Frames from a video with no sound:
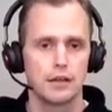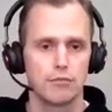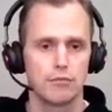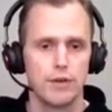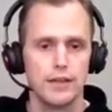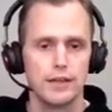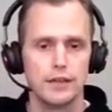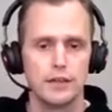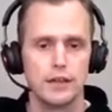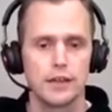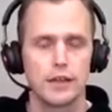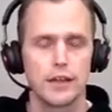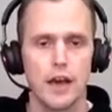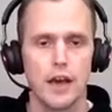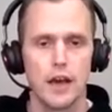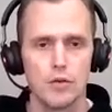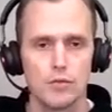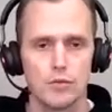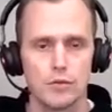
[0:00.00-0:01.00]
creating the
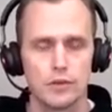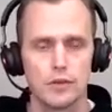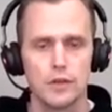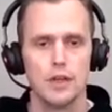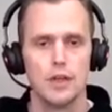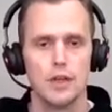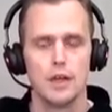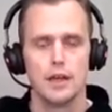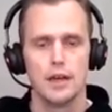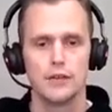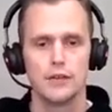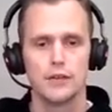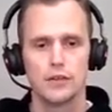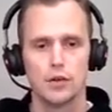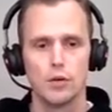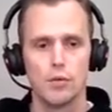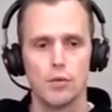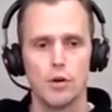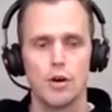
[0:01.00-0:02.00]
account, and
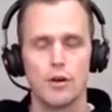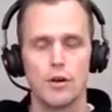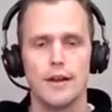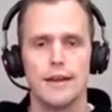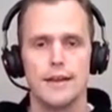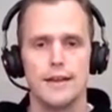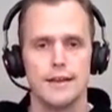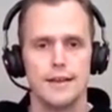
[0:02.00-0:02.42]
so on.